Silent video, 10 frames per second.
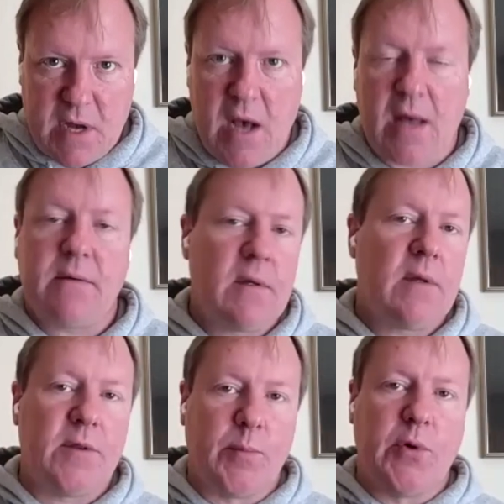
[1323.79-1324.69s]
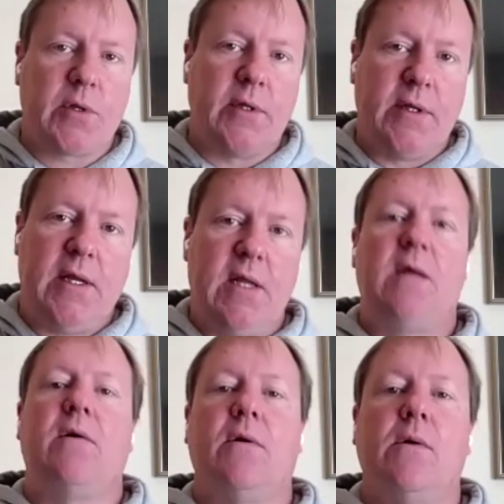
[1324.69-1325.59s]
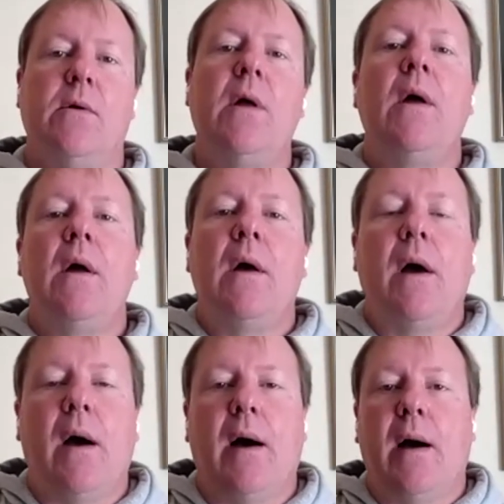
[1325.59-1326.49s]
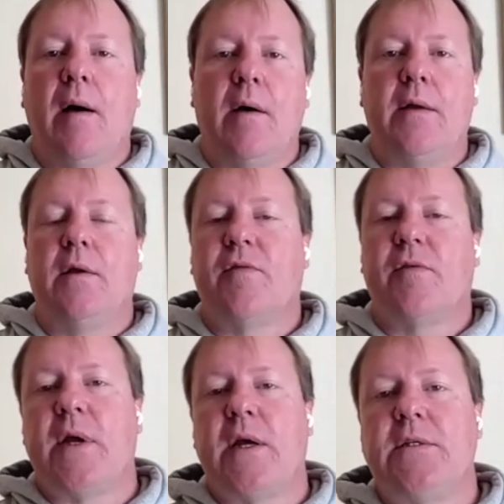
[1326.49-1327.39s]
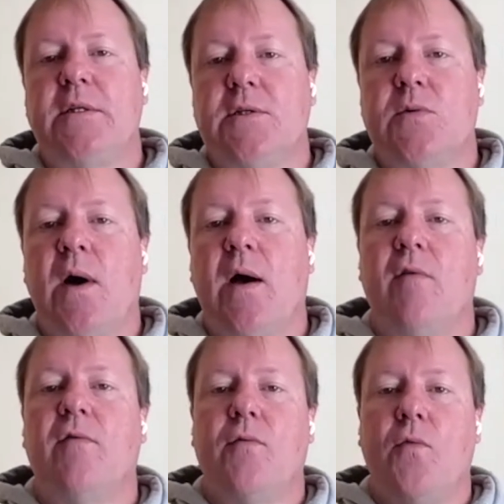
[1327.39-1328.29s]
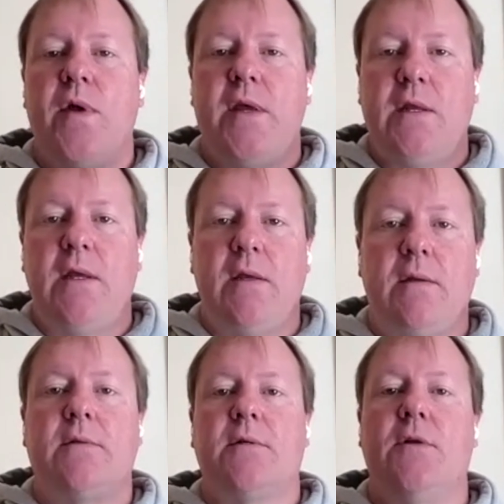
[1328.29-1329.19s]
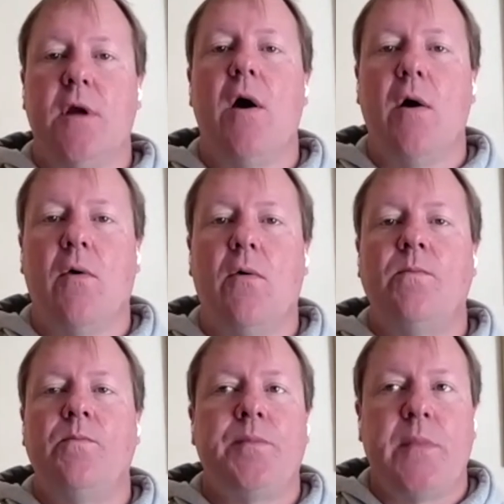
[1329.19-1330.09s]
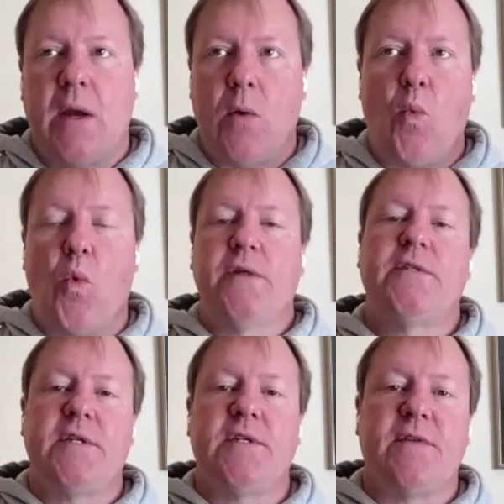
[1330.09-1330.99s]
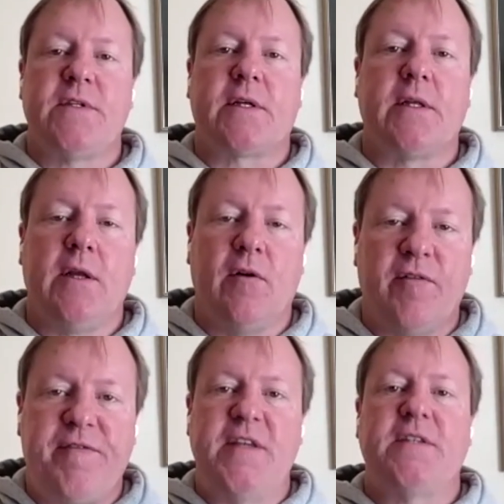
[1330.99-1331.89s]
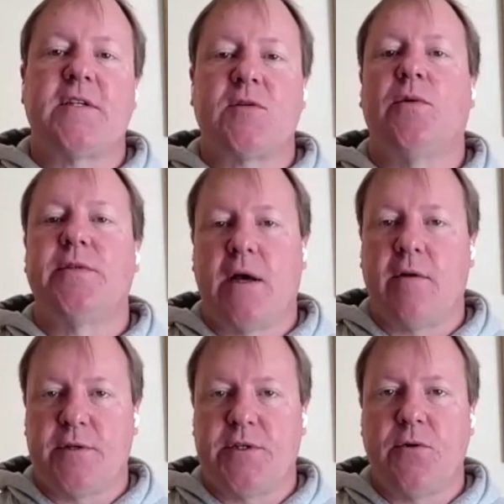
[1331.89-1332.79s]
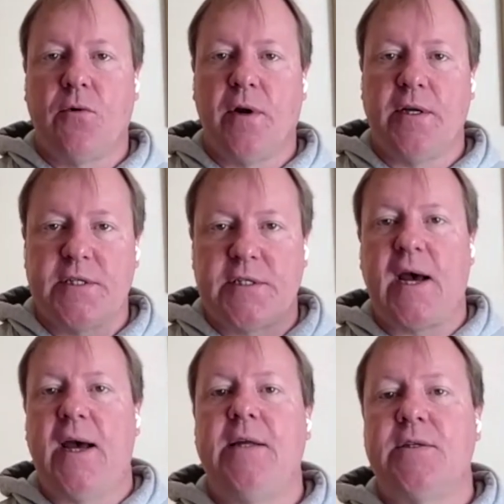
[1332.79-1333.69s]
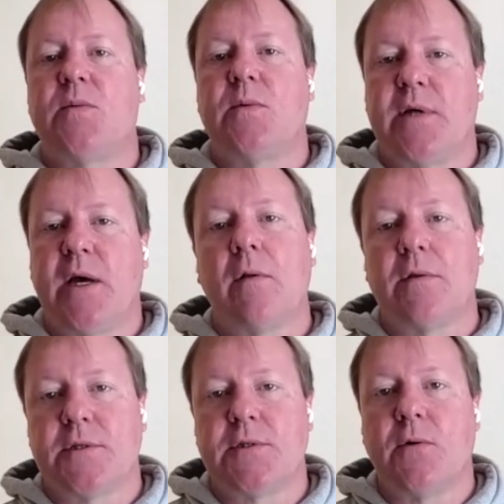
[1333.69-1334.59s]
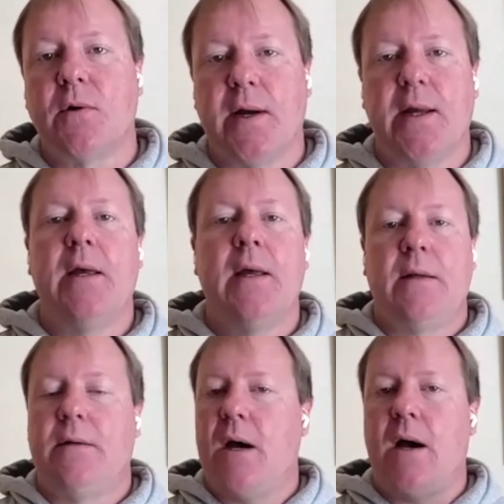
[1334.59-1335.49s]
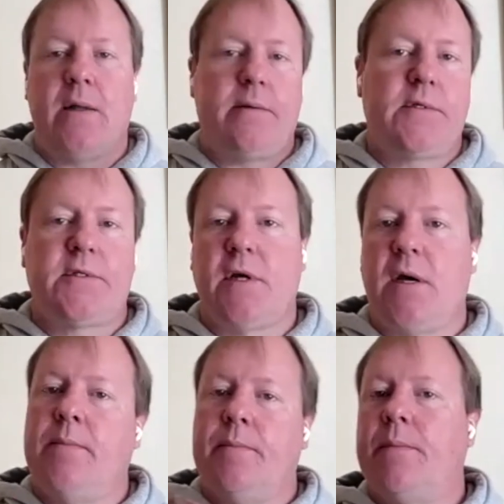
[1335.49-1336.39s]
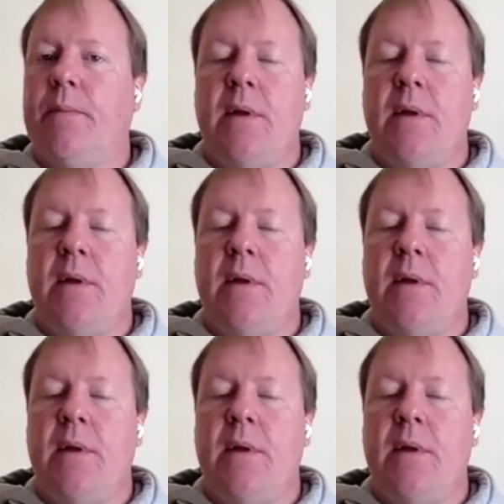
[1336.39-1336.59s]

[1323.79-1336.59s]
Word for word: not the Brooklyn Eagle, you know, from 1912. We need to know, was this physically, you know, physics will tell the story, science will tell the story, not some,